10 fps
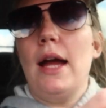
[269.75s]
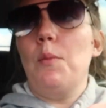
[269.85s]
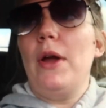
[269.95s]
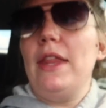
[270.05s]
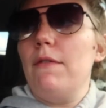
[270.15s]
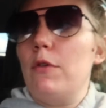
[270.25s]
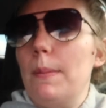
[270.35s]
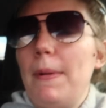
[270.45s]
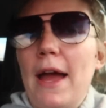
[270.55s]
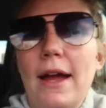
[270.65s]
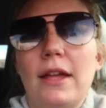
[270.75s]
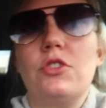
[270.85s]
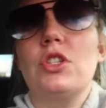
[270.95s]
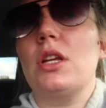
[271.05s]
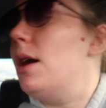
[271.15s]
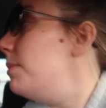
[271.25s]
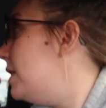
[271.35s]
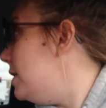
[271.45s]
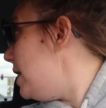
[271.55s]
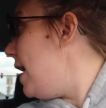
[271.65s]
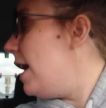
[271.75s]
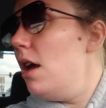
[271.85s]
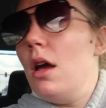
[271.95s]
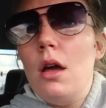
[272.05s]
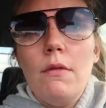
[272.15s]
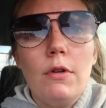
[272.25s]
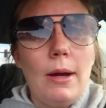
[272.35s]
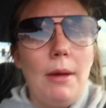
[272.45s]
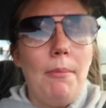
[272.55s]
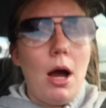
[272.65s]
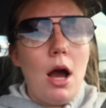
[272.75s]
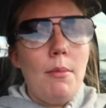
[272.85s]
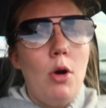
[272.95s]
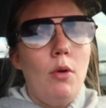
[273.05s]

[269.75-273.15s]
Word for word: I'm waiting for a package to come today for my mom.